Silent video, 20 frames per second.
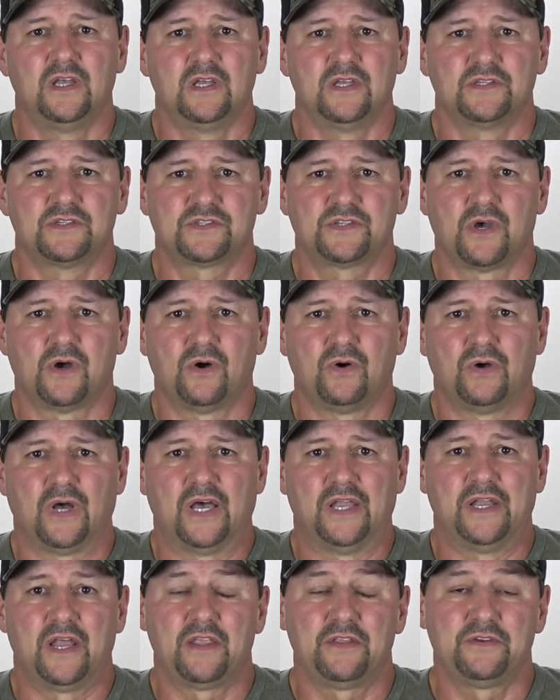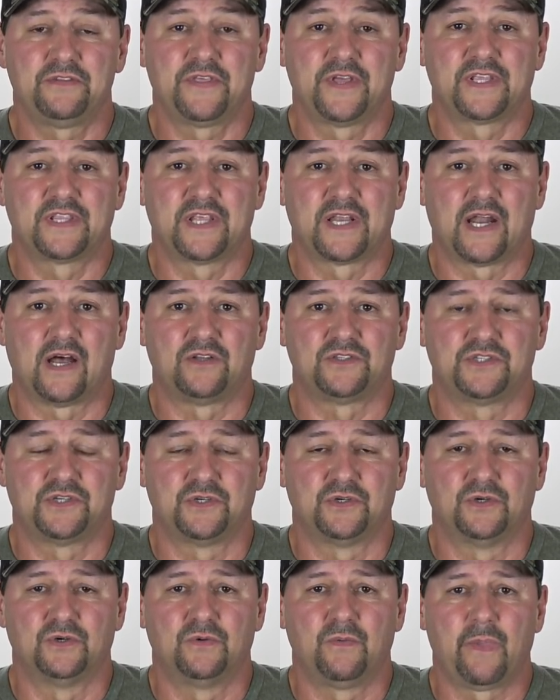So another thing that I'll
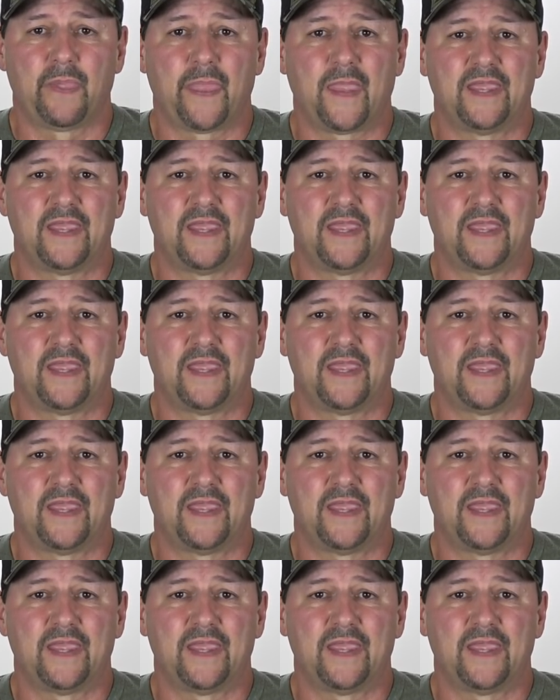do